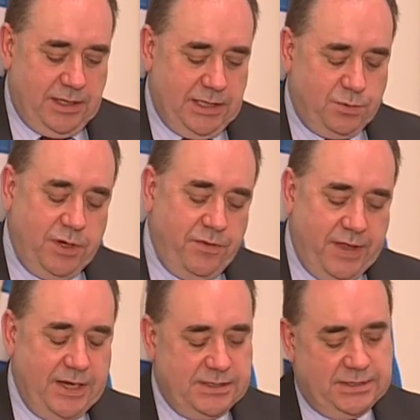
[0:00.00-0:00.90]
is what it
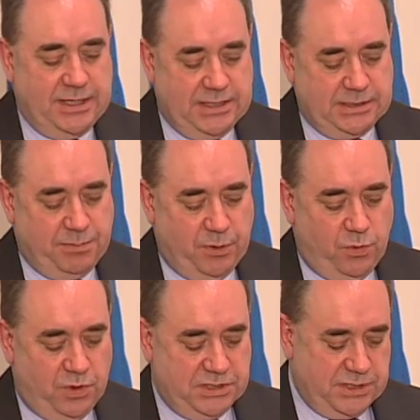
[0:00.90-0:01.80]
then says
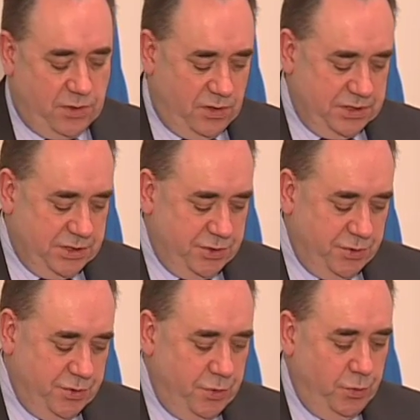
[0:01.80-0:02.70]
about what Scots
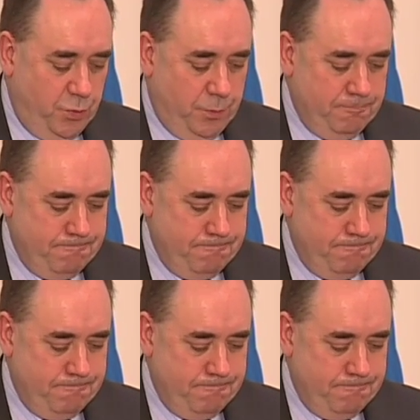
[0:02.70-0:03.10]
should do.